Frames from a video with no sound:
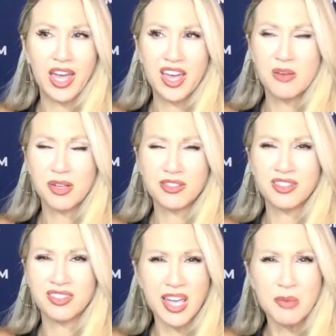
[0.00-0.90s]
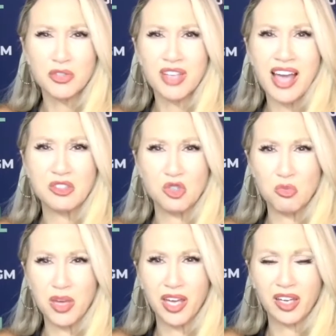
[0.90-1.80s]
plus, the sample size is
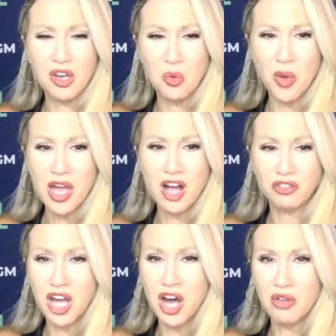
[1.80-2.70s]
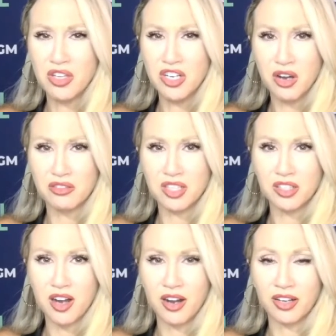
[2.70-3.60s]
big. We all know that Noah
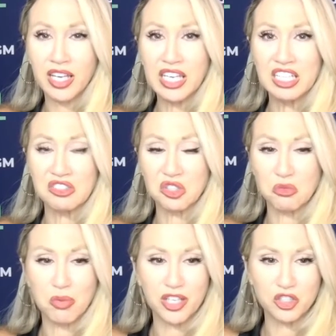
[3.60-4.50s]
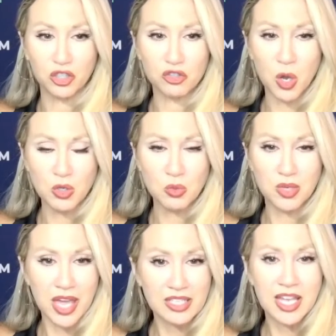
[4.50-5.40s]
Syndergaard is a good pitcher. So you
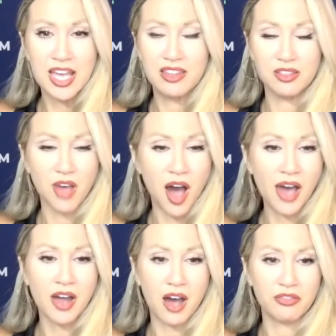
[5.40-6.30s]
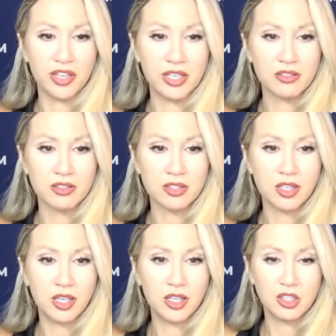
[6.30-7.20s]
get this hot offense
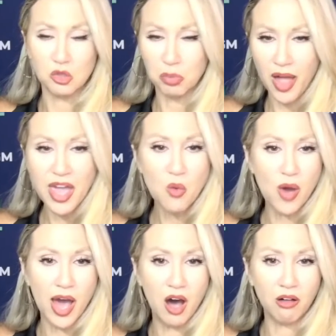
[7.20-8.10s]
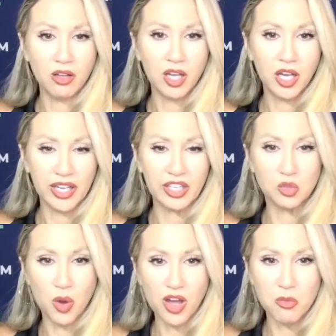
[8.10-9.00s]
that's playing well against
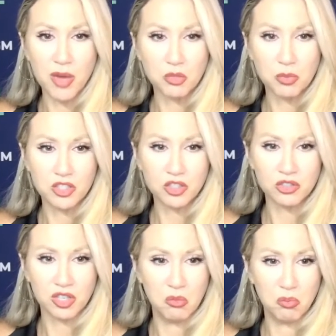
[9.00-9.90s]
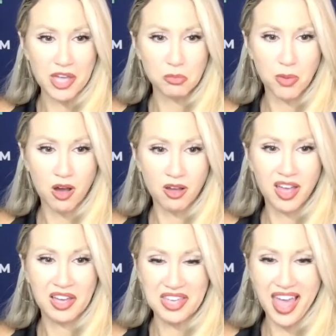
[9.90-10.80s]
one of mm-hmm. the best pitchers in baseball.
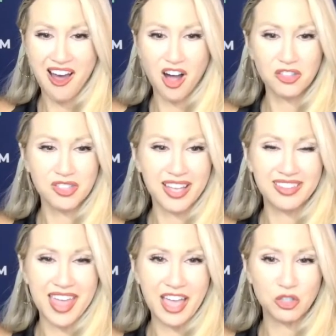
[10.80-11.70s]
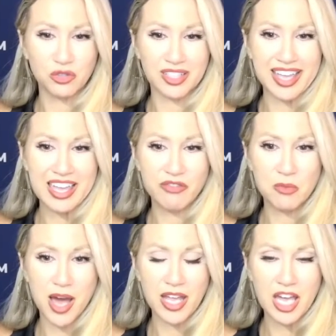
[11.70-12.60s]
Yeah, I'll take the Angels at even
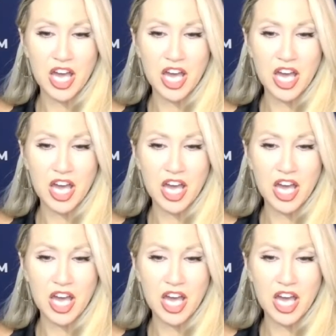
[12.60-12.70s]
money